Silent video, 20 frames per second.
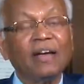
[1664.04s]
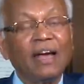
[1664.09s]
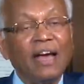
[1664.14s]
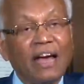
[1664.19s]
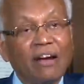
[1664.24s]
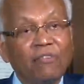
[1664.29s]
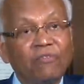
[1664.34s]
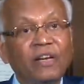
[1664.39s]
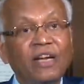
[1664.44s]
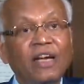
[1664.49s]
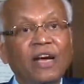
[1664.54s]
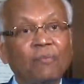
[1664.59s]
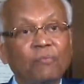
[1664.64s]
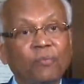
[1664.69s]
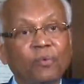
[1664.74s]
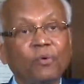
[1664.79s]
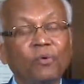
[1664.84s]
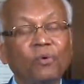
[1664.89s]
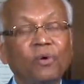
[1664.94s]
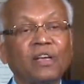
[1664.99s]
FDA
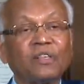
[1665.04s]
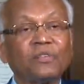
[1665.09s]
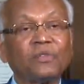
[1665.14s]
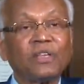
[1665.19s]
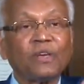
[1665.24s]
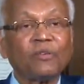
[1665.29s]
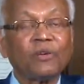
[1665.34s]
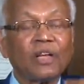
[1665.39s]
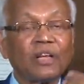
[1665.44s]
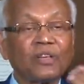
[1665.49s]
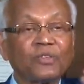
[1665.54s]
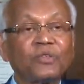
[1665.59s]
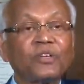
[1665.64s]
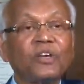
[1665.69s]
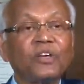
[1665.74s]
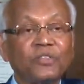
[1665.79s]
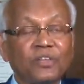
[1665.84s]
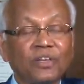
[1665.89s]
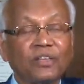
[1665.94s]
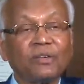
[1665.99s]
approved as well as
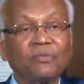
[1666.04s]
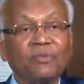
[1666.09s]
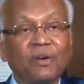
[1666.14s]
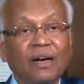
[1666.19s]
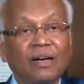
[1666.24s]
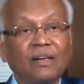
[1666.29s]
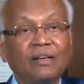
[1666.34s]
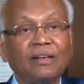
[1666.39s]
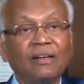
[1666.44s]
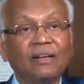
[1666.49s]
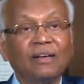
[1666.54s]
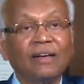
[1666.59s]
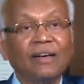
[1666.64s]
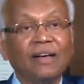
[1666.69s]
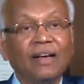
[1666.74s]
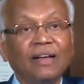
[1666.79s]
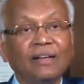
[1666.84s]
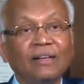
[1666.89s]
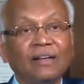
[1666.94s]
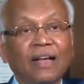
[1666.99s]
CE certified
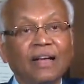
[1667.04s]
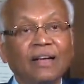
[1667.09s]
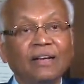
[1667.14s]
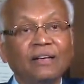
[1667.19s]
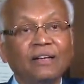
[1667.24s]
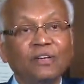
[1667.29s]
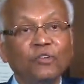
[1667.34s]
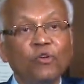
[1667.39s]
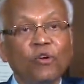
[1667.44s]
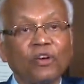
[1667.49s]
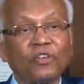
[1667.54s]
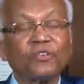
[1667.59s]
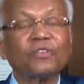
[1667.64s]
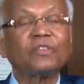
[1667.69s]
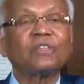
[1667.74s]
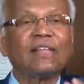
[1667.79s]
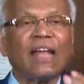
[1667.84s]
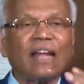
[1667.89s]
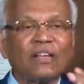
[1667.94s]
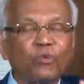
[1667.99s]
in US.
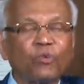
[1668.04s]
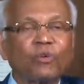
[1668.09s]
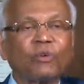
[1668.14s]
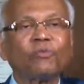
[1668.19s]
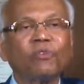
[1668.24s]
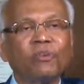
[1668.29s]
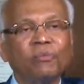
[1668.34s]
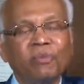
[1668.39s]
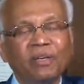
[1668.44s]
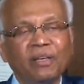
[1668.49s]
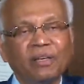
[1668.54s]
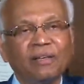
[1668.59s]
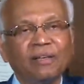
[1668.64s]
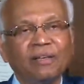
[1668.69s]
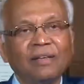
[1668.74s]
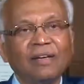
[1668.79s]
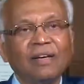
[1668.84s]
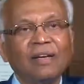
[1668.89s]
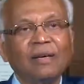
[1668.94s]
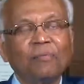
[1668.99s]
That's what we mean
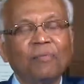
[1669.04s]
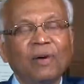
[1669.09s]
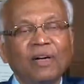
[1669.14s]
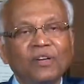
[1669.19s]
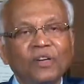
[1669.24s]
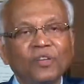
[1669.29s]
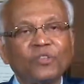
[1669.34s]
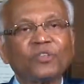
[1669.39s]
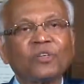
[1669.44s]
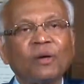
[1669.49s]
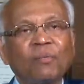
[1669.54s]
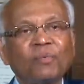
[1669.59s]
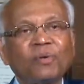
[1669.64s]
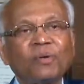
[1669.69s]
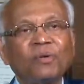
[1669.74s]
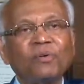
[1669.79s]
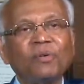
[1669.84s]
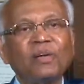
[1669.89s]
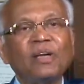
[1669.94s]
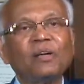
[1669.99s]
by
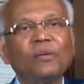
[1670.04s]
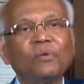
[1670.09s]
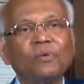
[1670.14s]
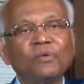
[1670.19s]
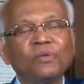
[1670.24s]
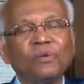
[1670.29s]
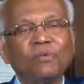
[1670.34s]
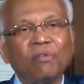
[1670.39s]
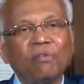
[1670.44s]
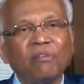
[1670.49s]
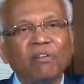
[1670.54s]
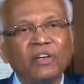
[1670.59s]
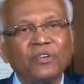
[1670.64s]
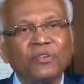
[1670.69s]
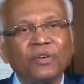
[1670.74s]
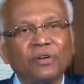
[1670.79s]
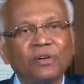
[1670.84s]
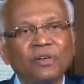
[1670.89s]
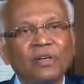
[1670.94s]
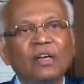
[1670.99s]
disruptive inclusive
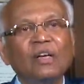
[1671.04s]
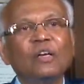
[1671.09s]
innovation.